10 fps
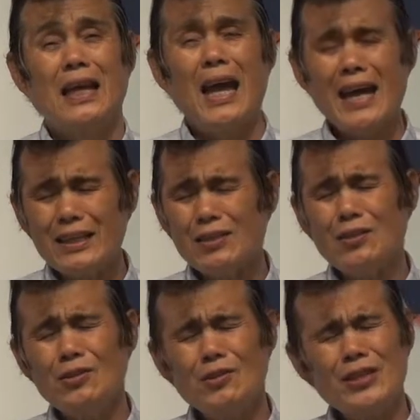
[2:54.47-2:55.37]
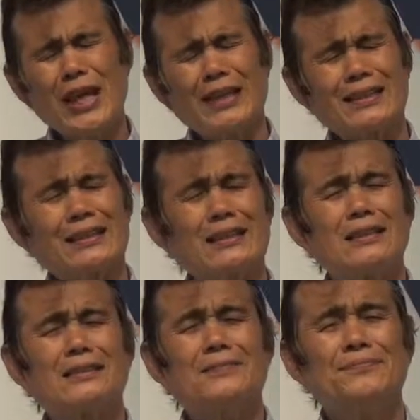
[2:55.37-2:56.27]
And looking at
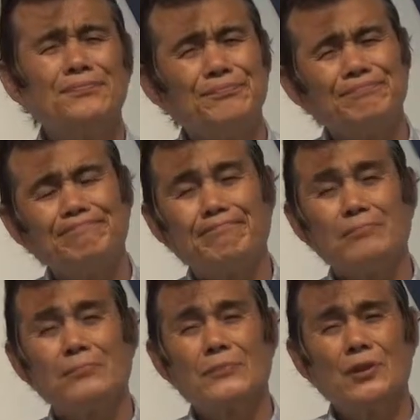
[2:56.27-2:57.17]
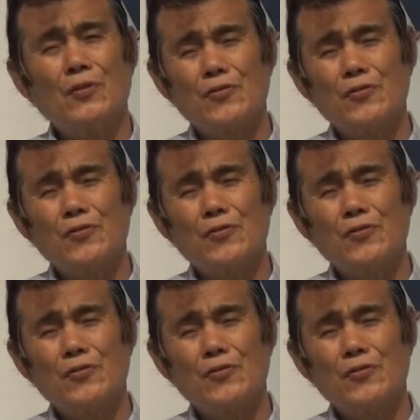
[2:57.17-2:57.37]
your